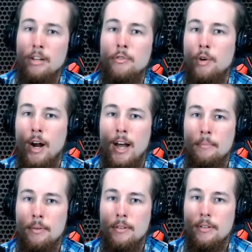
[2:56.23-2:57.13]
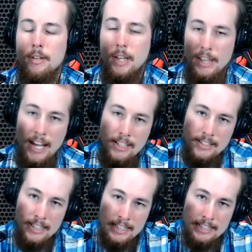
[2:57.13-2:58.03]
of crap. That is
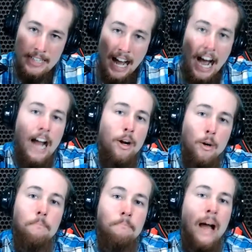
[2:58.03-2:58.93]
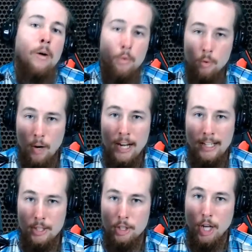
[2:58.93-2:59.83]
an entire mountain
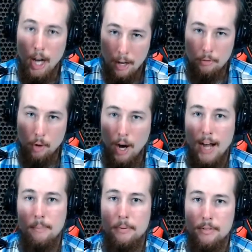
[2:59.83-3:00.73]
range of crap.